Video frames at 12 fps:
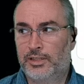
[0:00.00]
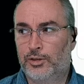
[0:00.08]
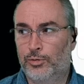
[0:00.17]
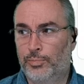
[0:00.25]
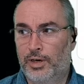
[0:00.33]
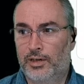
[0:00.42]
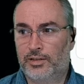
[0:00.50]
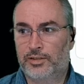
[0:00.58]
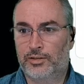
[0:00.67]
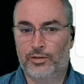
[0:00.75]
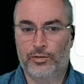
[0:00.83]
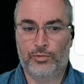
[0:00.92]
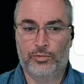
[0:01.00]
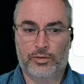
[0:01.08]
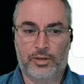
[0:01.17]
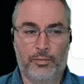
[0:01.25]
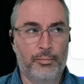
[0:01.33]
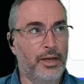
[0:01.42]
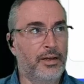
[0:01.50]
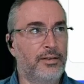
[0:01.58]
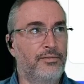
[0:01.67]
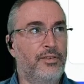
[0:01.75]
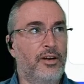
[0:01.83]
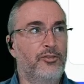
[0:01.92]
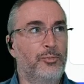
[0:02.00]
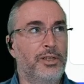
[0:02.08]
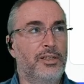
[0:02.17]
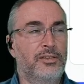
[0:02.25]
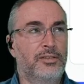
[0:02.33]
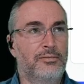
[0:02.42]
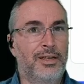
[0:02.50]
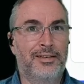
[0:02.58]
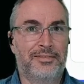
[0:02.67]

soapbox, so come back in 5 minutes.